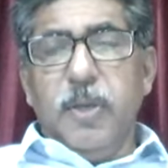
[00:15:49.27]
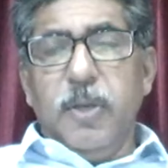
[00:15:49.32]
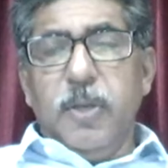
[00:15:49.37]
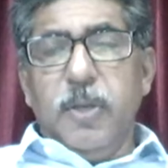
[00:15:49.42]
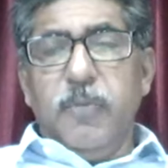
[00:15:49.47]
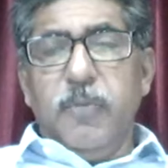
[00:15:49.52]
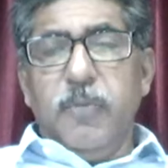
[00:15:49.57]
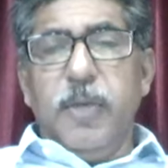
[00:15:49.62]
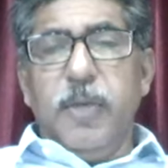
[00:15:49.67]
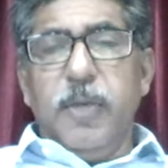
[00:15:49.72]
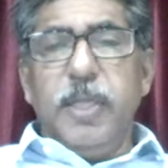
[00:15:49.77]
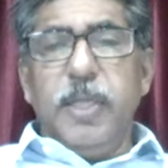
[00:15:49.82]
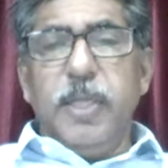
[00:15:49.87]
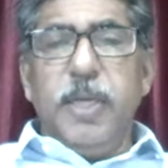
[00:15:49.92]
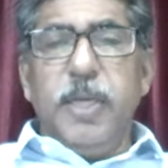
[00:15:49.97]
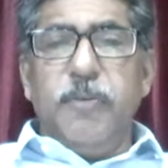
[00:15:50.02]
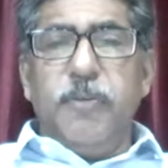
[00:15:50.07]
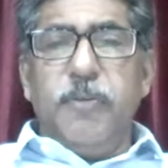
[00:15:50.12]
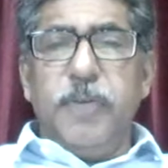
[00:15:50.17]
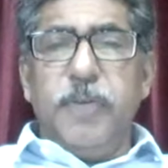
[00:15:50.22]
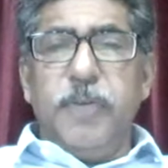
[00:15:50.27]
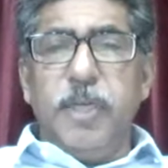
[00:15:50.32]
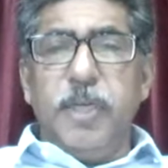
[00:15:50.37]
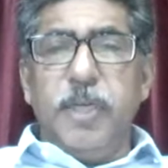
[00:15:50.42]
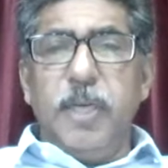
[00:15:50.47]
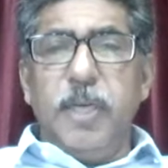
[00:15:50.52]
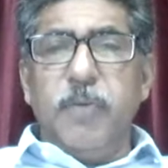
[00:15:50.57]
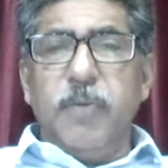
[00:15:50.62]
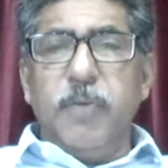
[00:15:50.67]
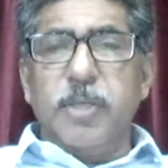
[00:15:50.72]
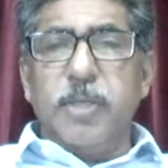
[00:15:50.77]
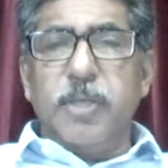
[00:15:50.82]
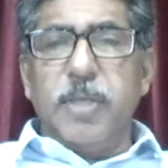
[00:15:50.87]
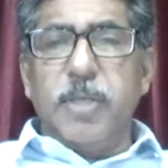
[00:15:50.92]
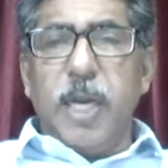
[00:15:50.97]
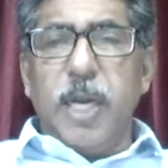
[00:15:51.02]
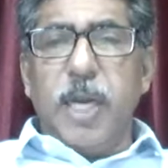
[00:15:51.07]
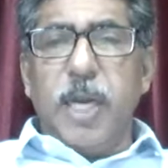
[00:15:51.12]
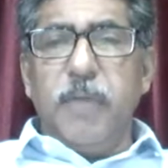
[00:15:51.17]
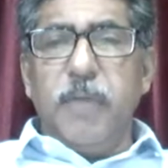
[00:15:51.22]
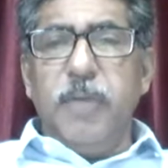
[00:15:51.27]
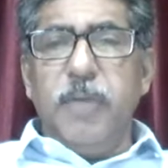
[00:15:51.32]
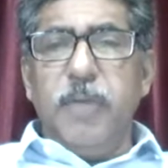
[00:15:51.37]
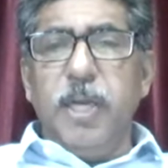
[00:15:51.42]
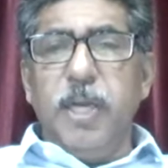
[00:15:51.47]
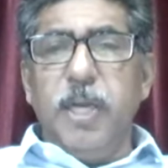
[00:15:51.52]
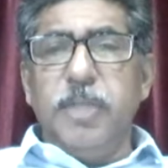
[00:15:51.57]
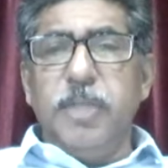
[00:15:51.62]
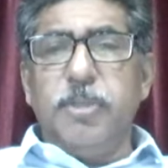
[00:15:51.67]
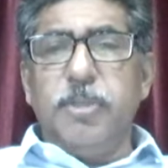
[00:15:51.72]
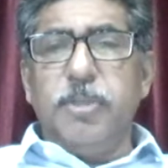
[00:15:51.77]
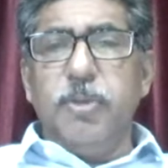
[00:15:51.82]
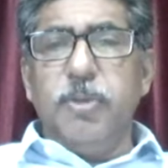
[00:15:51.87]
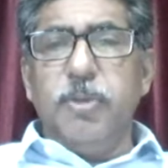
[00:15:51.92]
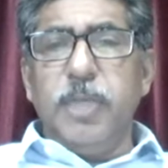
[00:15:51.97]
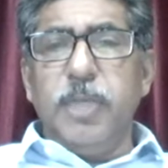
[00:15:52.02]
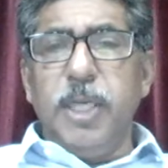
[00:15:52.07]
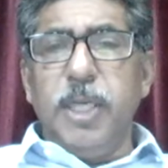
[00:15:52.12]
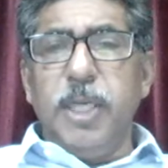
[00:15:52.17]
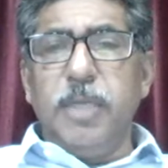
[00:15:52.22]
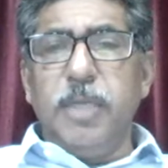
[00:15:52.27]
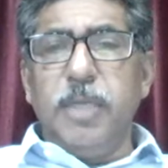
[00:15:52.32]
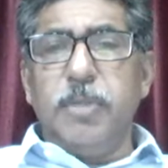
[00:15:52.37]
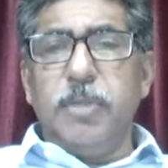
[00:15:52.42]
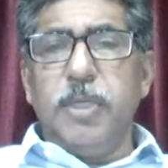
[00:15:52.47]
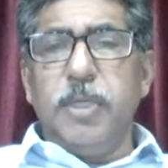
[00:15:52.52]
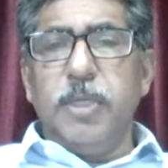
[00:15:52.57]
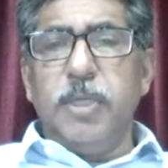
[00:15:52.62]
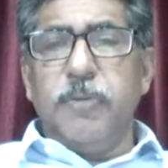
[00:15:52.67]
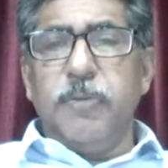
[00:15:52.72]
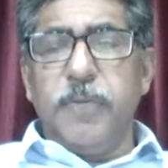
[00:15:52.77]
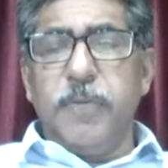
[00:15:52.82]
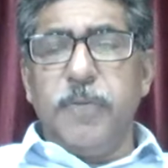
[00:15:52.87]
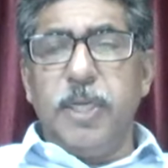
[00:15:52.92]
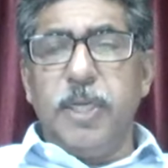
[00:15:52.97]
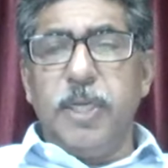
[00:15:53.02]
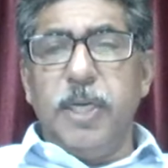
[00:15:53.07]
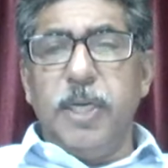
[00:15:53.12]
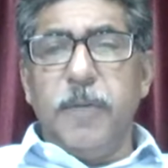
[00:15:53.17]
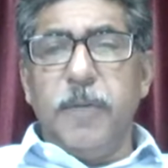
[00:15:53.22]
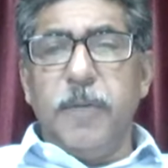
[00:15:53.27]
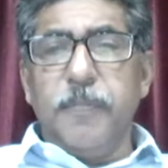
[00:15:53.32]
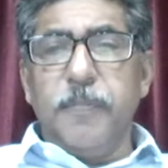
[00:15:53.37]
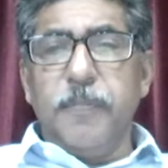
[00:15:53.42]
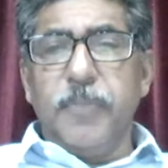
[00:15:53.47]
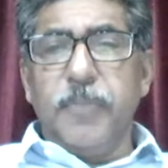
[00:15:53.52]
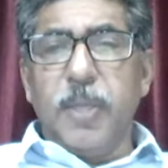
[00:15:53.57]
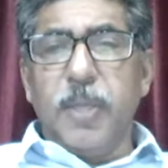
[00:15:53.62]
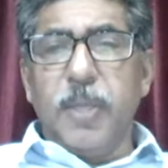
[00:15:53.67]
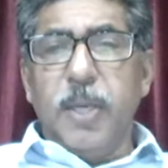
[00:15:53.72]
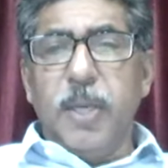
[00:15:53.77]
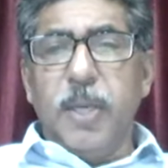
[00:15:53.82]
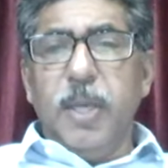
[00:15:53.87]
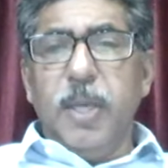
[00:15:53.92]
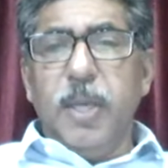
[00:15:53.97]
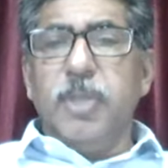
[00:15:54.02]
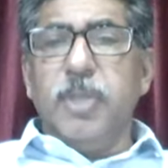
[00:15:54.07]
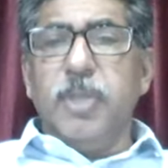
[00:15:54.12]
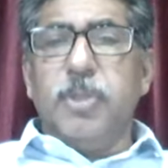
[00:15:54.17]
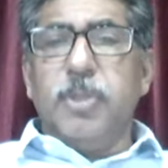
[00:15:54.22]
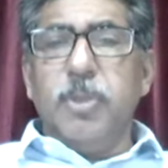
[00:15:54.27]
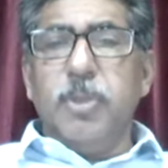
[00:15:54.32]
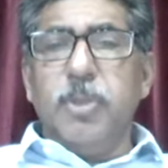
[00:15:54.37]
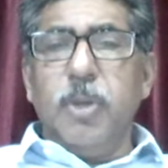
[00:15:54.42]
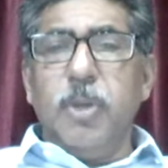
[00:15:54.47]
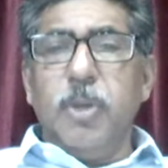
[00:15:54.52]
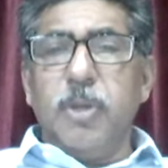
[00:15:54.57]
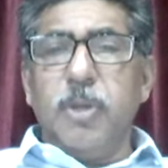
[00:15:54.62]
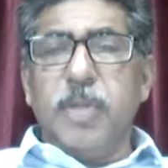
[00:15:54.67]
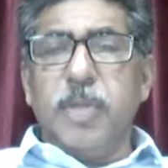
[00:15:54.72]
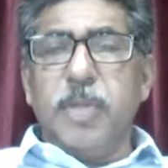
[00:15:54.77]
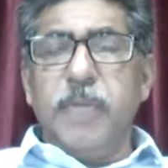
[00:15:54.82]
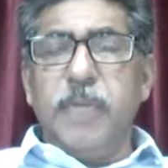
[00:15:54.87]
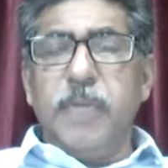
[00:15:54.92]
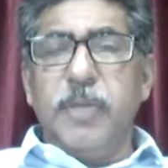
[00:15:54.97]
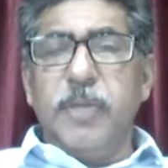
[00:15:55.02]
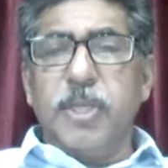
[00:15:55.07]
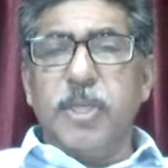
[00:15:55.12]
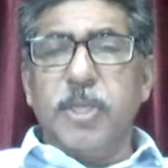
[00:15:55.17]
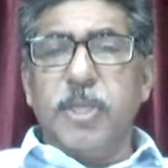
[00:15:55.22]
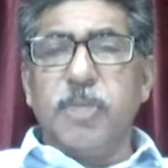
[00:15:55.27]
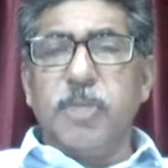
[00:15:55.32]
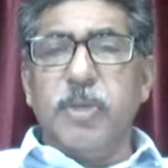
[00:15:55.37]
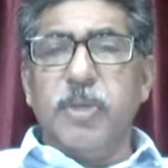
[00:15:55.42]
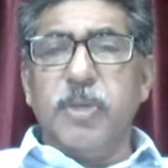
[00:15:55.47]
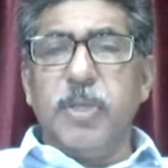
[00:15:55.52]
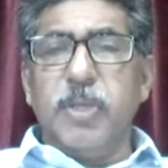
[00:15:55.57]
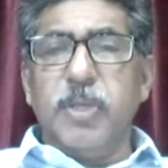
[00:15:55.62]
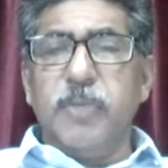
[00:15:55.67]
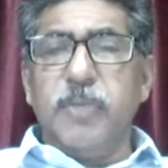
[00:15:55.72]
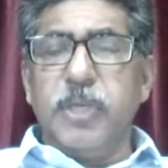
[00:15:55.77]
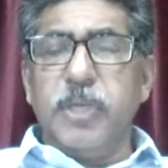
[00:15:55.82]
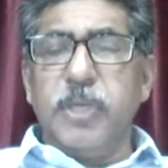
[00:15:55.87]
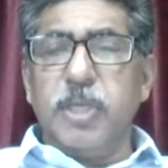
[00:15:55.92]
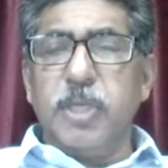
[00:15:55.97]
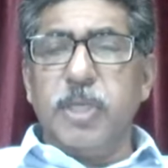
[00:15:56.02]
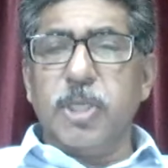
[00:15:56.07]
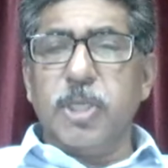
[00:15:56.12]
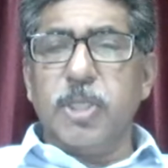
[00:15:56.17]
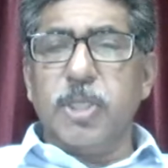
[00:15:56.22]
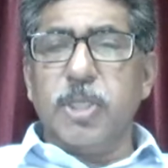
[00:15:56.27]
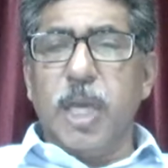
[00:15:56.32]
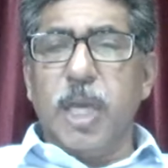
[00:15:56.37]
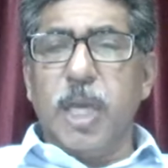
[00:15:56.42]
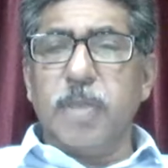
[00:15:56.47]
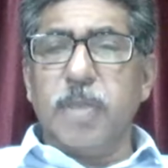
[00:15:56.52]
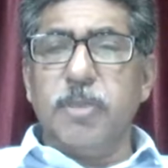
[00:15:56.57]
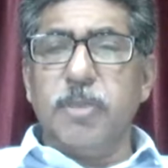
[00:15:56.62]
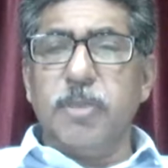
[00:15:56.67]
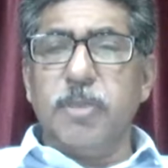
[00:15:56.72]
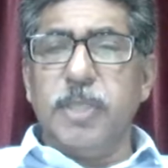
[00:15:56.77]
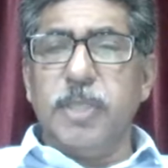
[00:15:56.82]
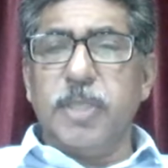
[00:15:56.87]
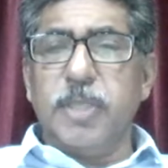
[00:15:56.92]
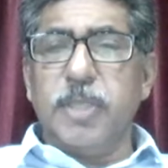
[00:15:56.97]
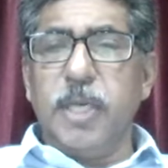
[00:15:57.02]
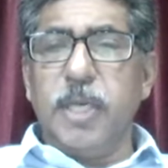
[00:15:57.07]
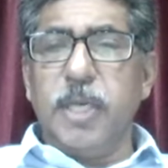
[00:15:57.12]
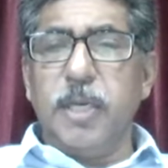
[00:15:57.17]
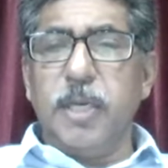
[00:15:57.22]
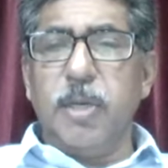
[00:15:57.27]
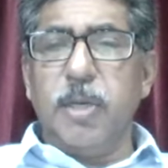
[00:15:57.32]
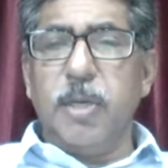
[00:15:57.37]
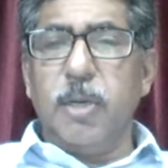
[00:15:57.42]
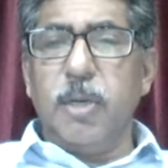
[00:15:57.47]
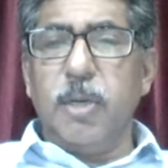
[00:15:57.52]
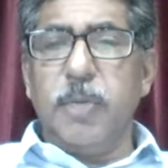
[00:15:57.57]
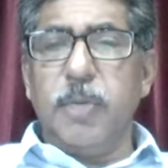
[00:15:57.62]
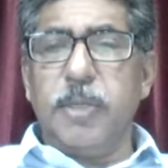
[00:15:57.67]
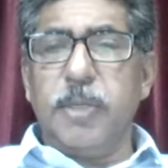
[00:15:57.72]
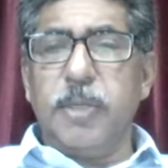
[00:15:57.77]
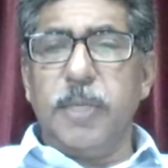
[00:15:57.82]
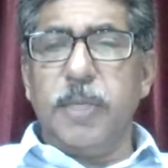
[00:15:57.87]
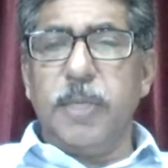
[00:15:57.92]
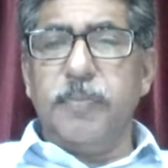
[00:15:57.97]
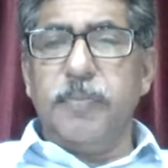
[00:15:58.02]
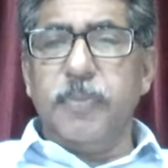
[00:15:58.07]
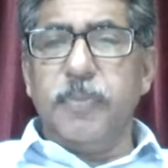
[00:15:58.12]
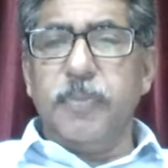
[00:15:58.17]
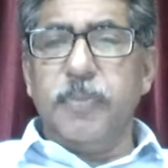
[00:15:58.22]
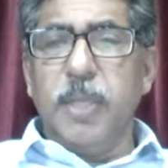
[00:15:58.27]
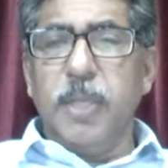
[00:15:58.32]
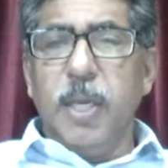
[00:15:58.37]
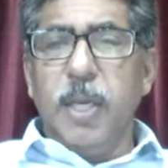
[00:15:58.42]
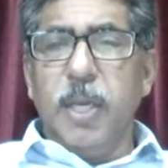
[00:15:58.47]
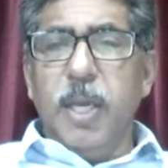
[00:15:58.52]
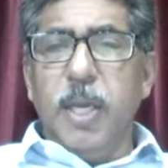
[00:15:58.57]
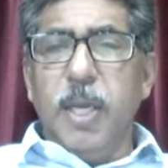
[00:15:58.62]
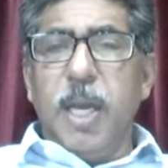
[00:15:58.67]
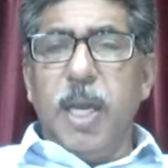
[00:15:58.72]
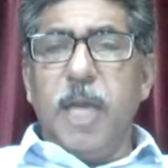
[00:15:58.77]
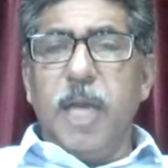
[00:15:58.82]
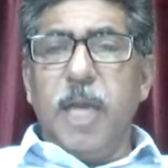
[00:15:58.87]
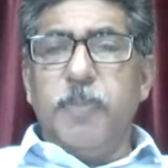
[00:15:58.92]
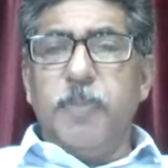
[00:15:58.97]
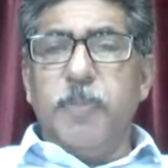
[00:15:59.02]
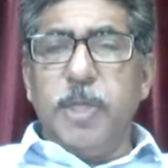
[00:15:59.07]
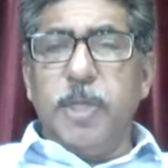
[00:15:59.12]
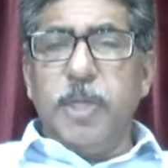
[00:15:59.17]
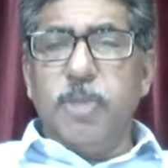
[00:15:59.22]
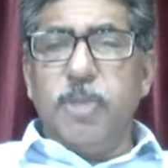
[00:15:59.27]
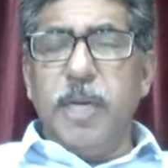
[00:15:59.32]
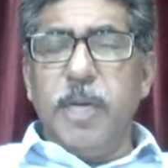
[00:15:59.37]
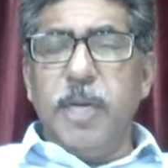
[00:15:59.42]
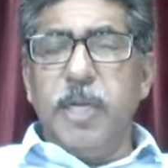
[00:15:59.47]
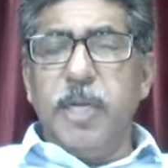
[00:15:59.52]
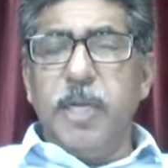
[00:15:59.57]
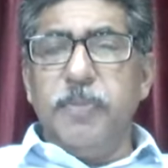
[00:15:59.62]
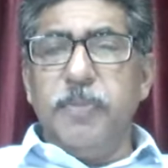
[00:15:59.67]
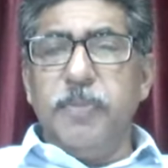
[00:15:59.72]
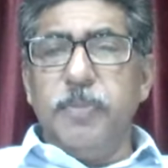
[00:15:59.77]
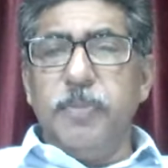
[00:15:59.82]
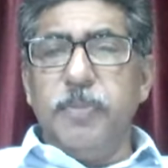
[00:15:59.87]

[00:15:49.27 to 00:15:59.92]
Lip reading: When the offender was unwilling to yield to the offended, two or three witnesses are to be taken along with him and persuade him